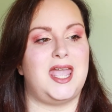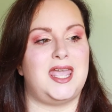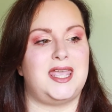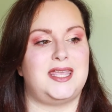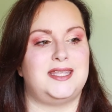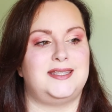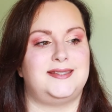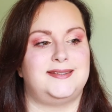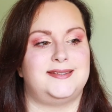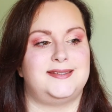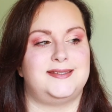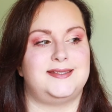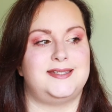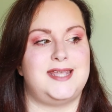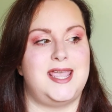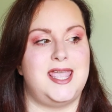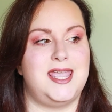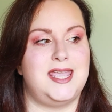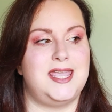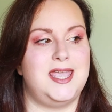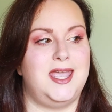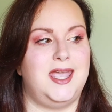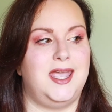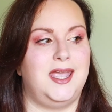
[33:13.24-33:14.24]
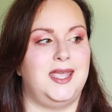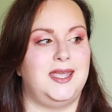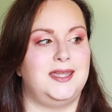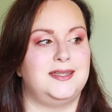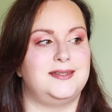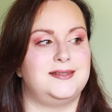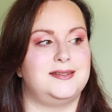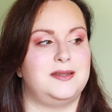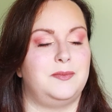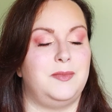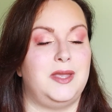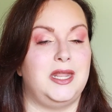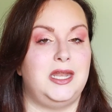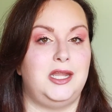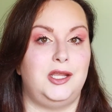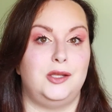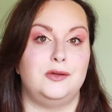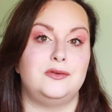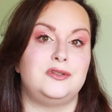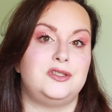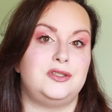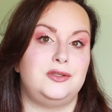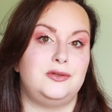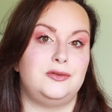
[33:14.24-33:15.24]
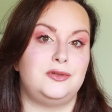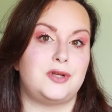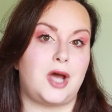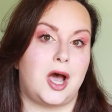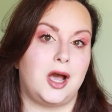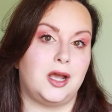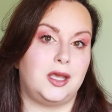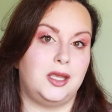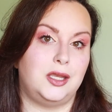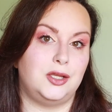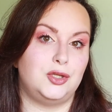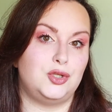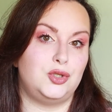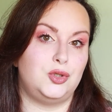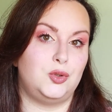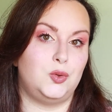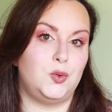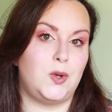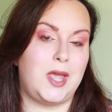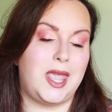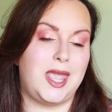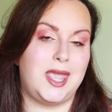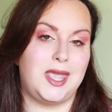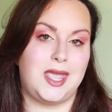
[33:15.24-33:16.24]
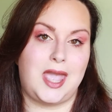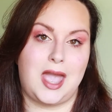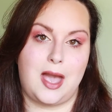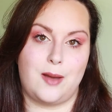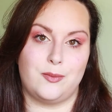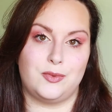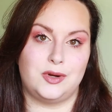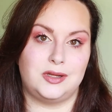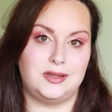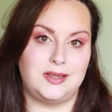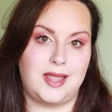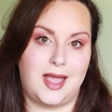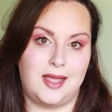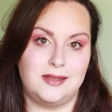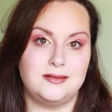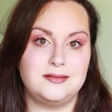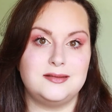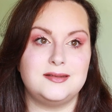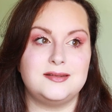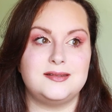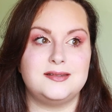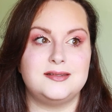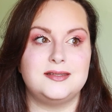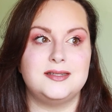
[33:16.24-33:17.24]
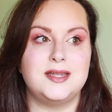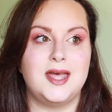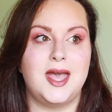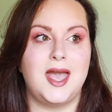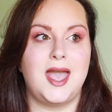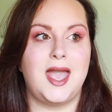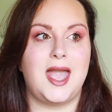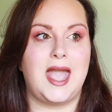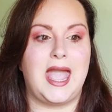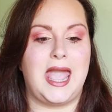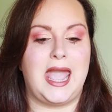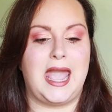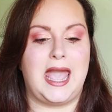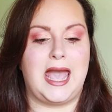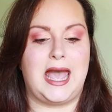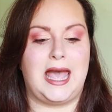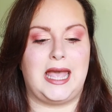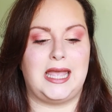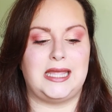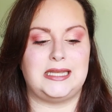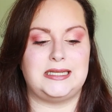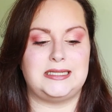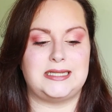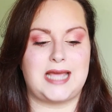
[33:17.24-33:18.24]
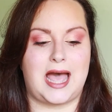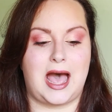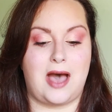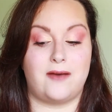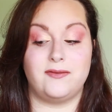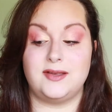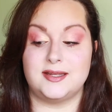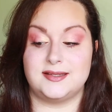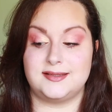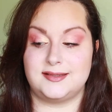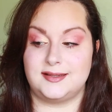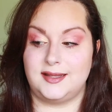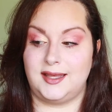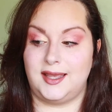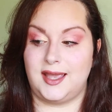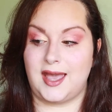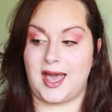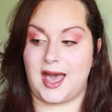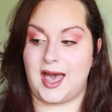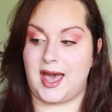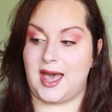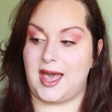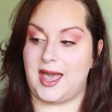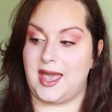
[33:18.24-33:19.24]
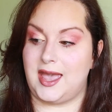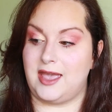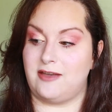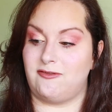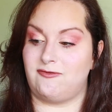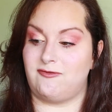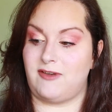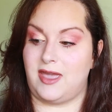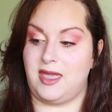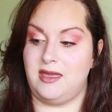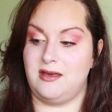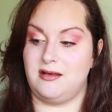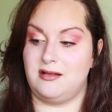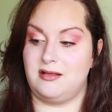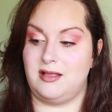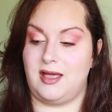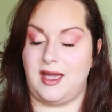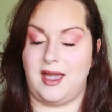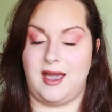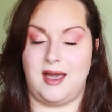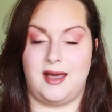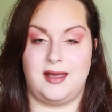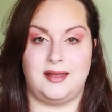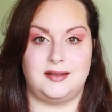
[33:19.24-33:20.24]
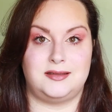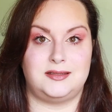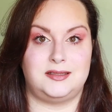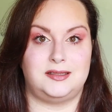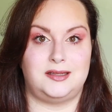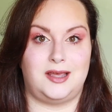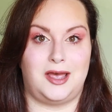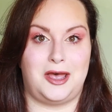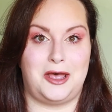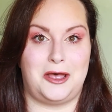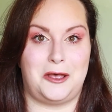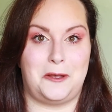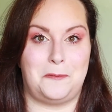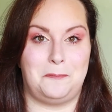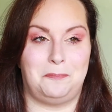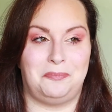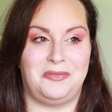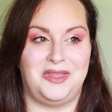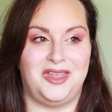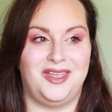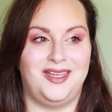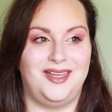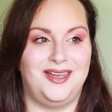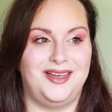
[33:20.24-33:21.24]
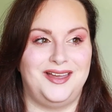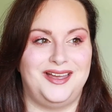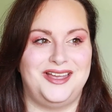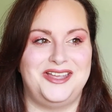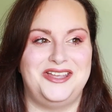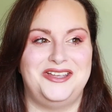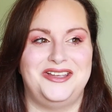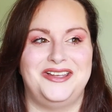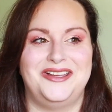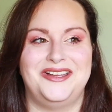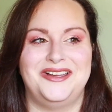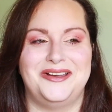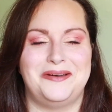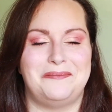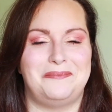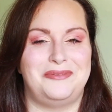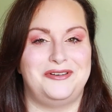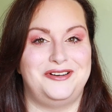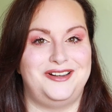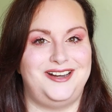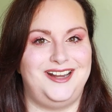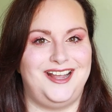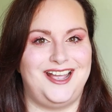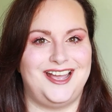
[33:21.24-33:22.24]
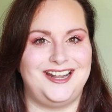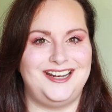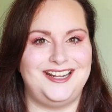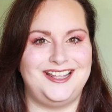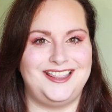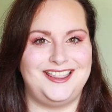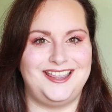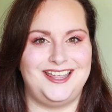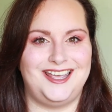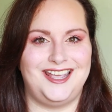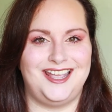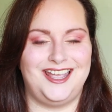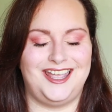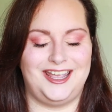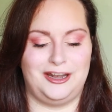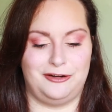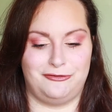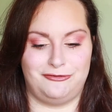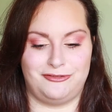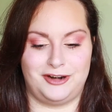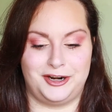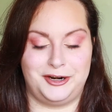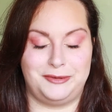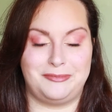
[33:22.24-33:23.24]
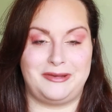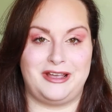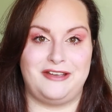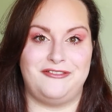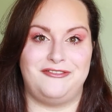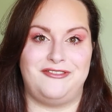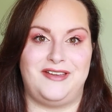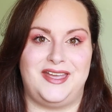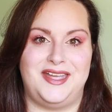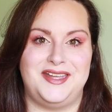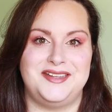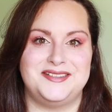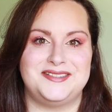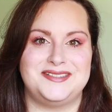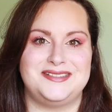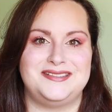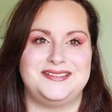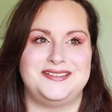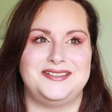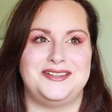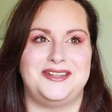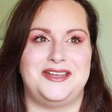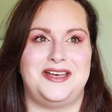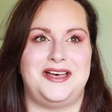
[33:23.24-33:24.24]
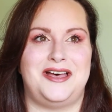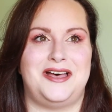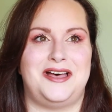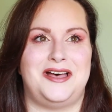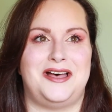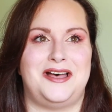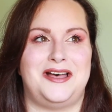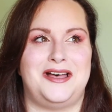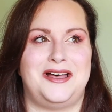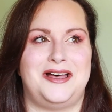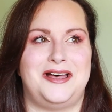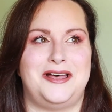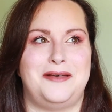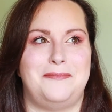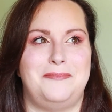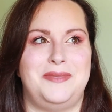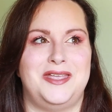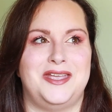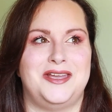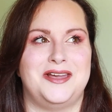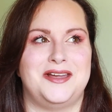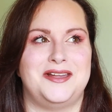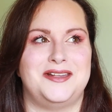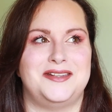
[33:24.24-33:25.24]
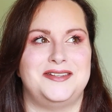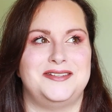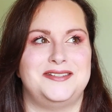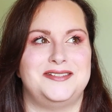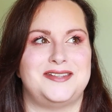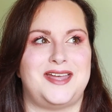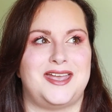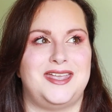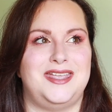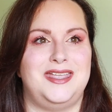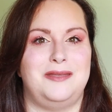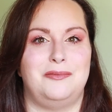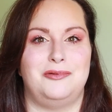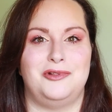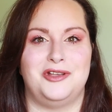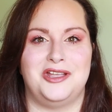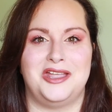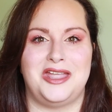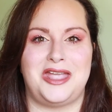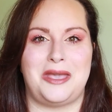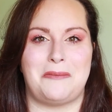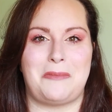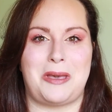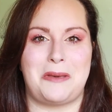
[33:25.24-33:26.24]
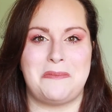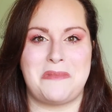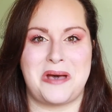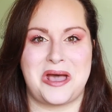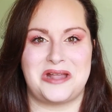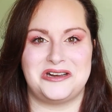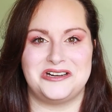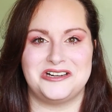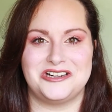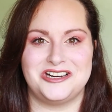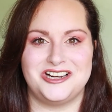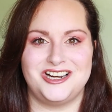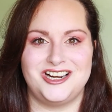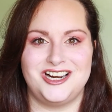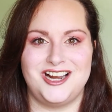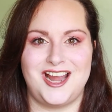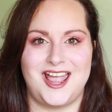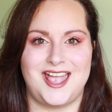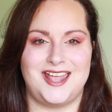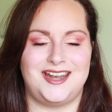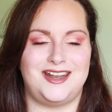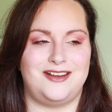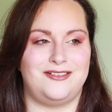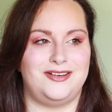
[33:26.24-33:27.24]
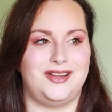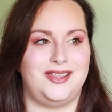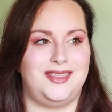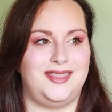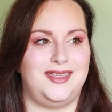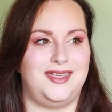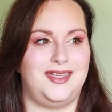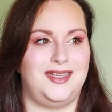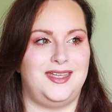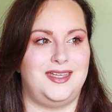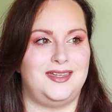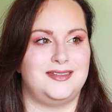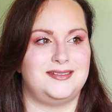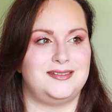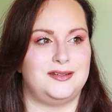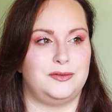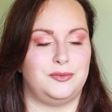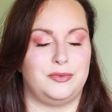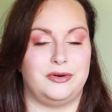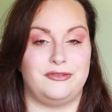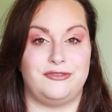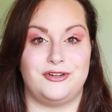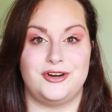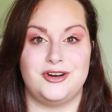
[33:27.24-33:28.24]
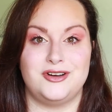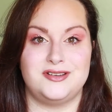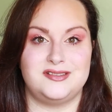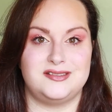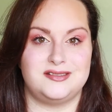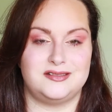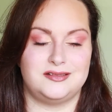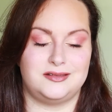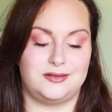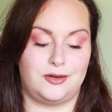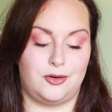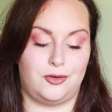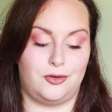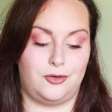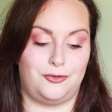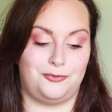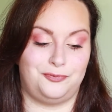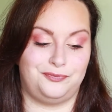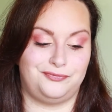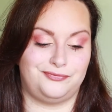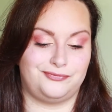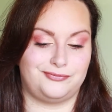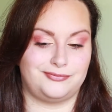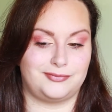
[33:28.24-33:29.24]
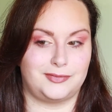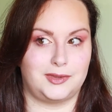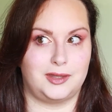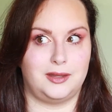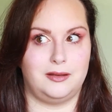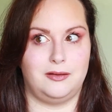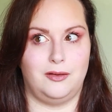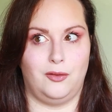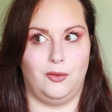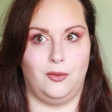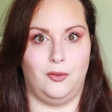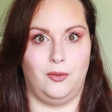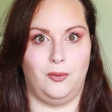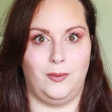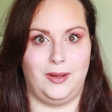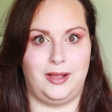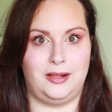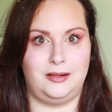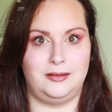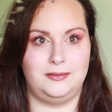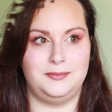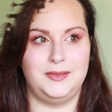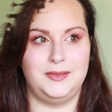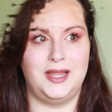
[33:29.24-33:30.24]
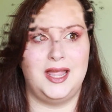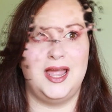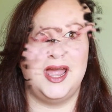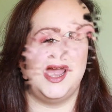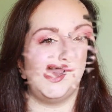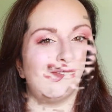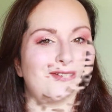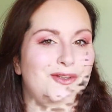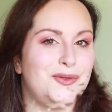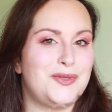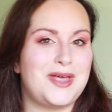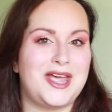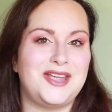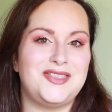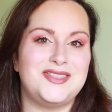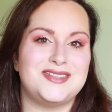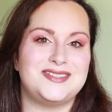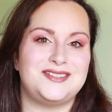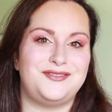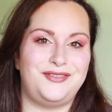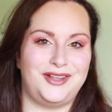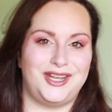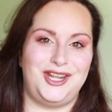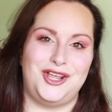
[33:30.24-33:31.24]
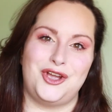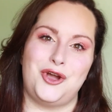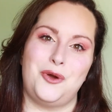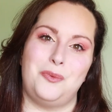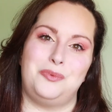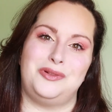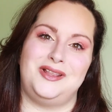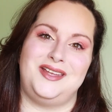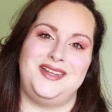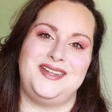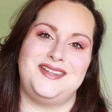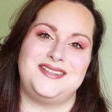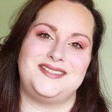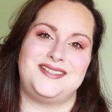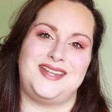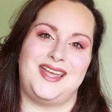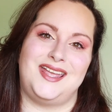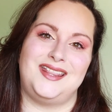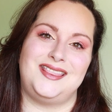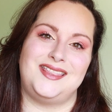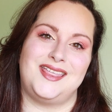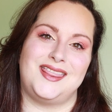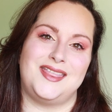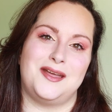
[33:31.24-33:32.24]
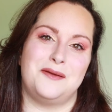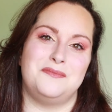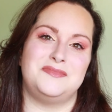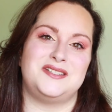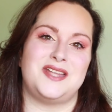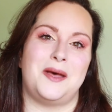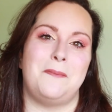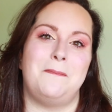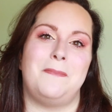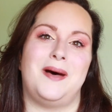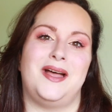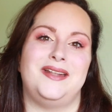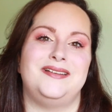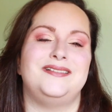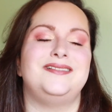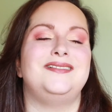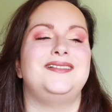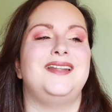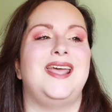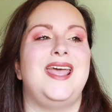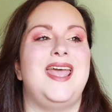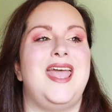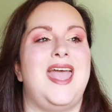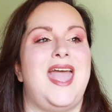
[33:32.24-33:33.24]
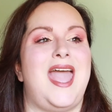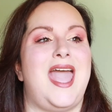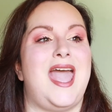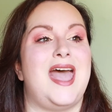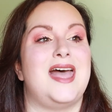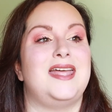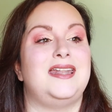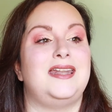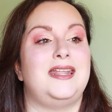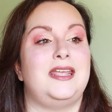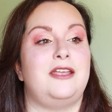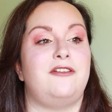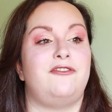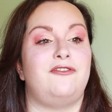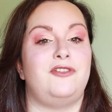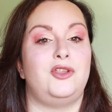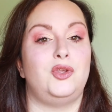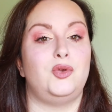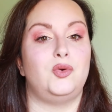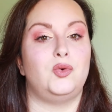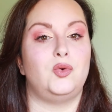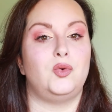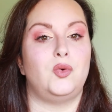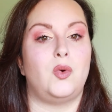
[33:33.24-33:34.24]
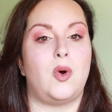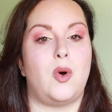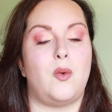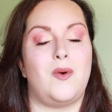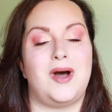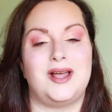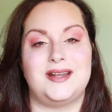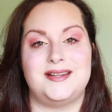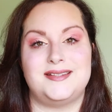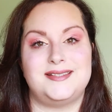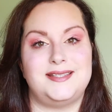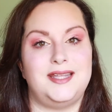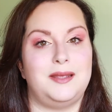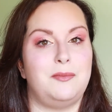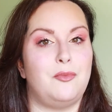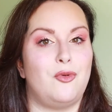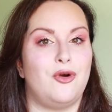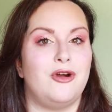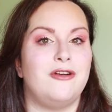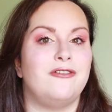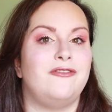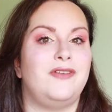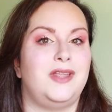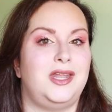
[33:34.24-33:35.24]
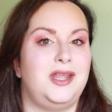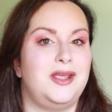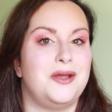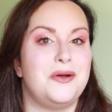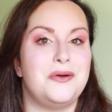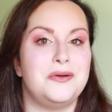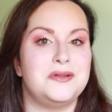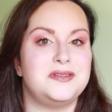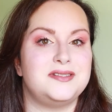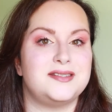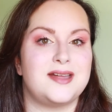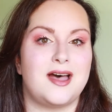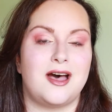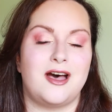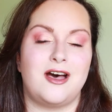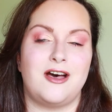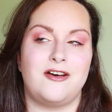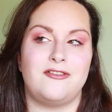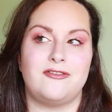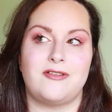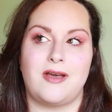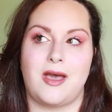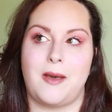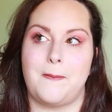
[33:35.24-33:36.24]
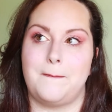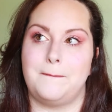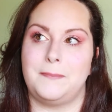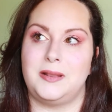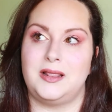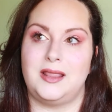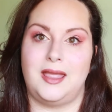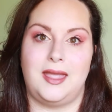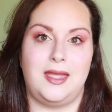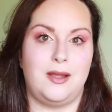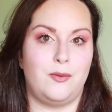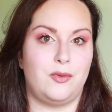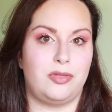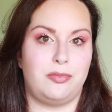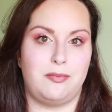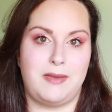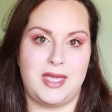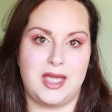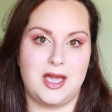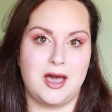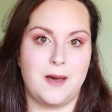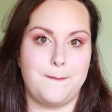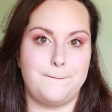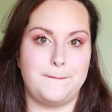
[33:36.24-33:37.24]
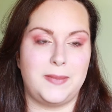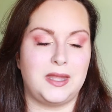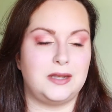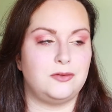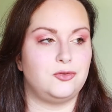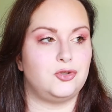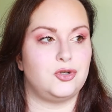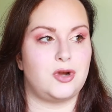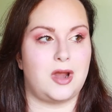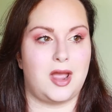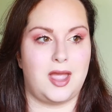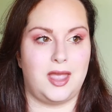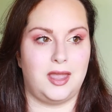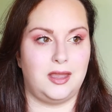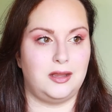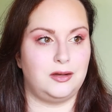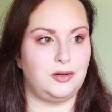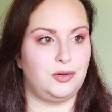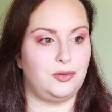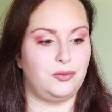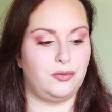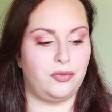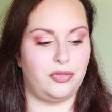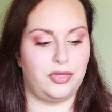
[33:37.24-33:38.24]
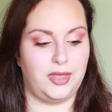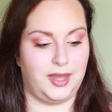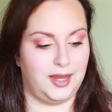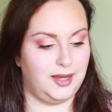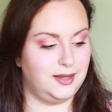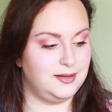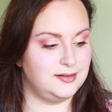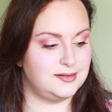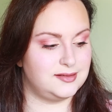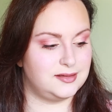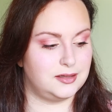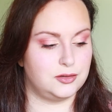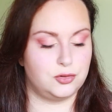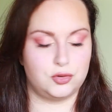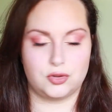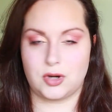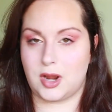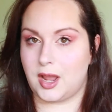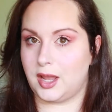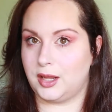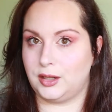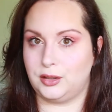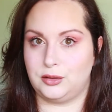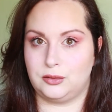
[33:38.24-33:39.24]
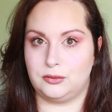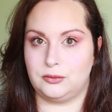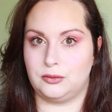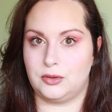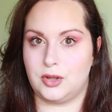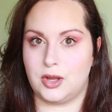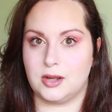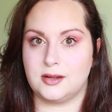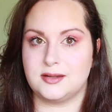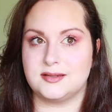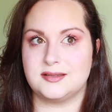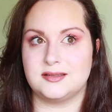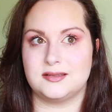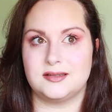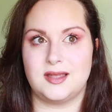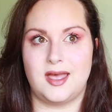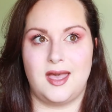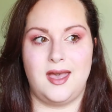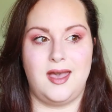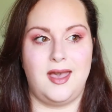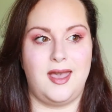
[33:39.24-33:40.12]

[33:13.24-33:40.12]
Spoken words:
It's taking some getting used to talking to a camera lens, and obviously I fail at putting anything in front of my face because I keep looking at my monitor and everything is in reverse, so oh well. If you like this video, please hit the thumbs up button, and if you want to see more videos of playing with makeup and trying new things and trying new looks,